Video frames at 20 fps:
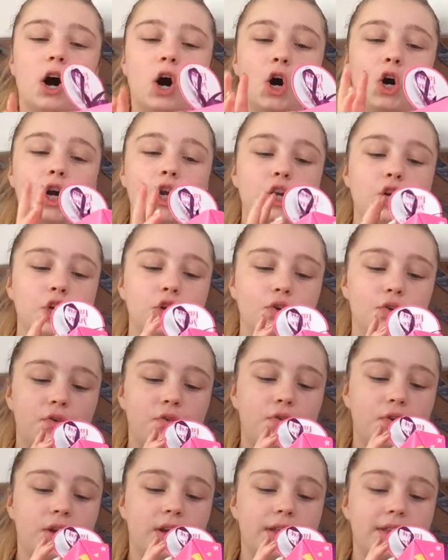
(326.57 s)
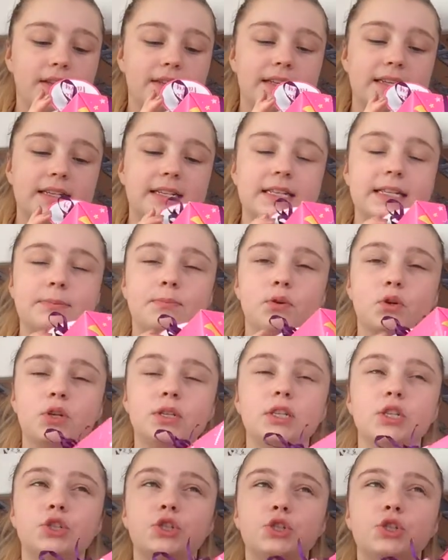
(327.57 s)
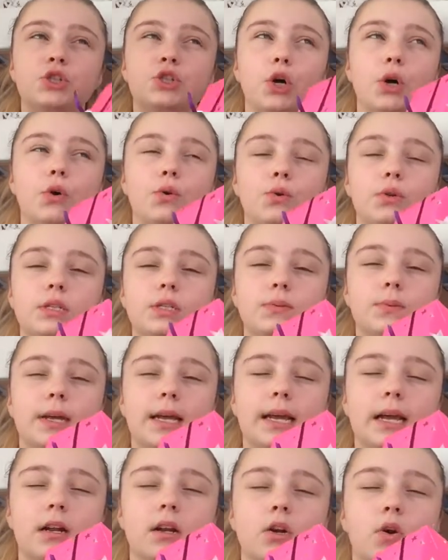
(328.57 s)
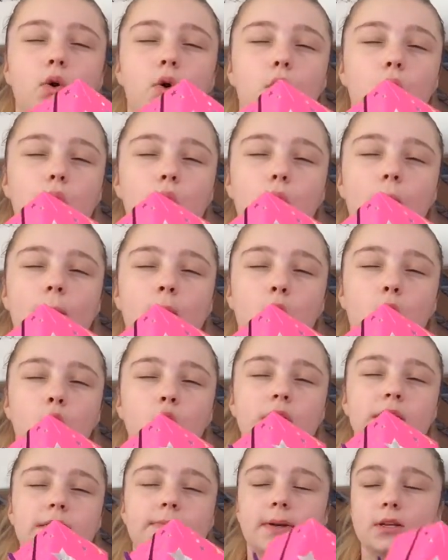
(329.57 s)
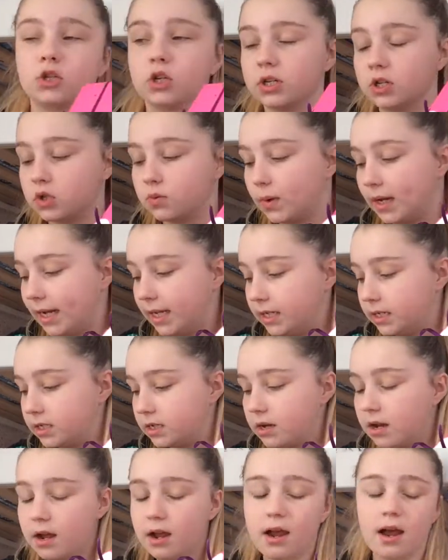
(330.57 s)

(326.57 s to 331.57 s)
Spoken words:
I love the scent of this because it's so sweet, and oh my god, it smells like sweets.